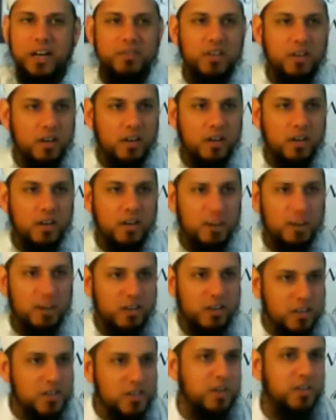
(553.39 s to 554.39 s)
the
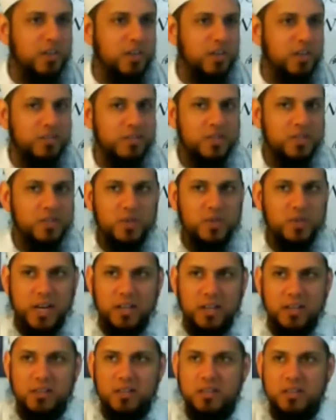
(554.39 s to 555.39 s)
courage, or you don't have the
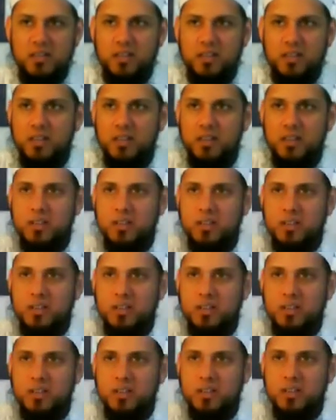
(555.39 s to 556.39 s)
strength
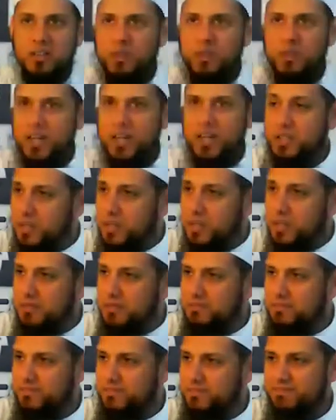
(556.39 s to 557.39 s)
to actually do
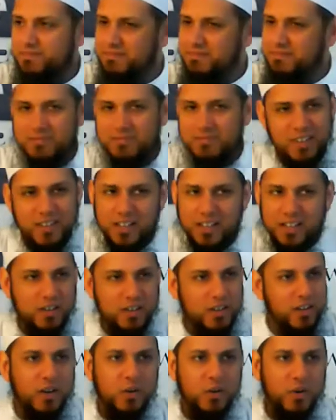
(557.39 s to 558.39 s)
it.
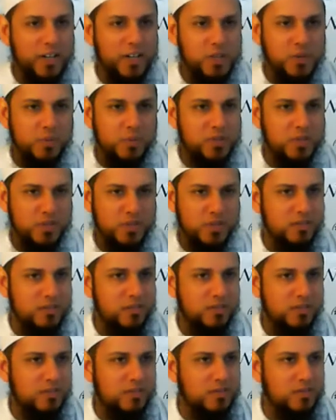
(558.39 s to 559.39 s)
You're not a wise person.
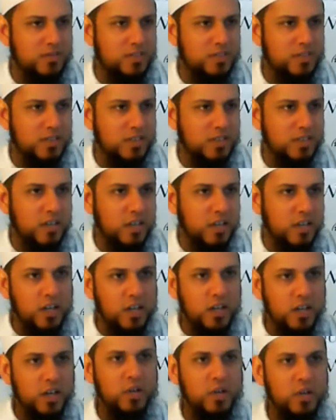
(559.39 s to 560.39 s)

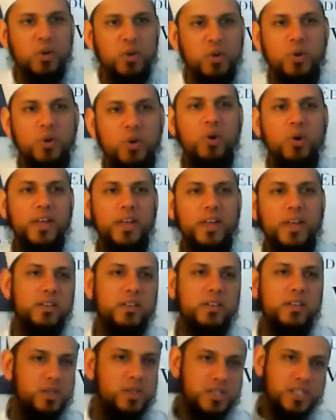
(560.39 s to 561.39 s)
You know that there
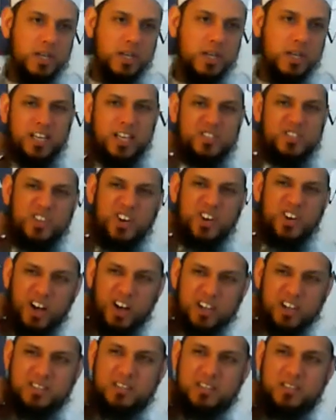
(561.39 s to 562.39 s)
is something that is
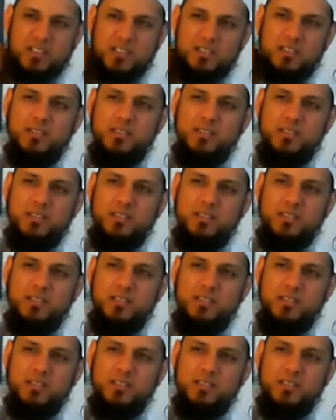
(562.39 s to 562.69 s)
not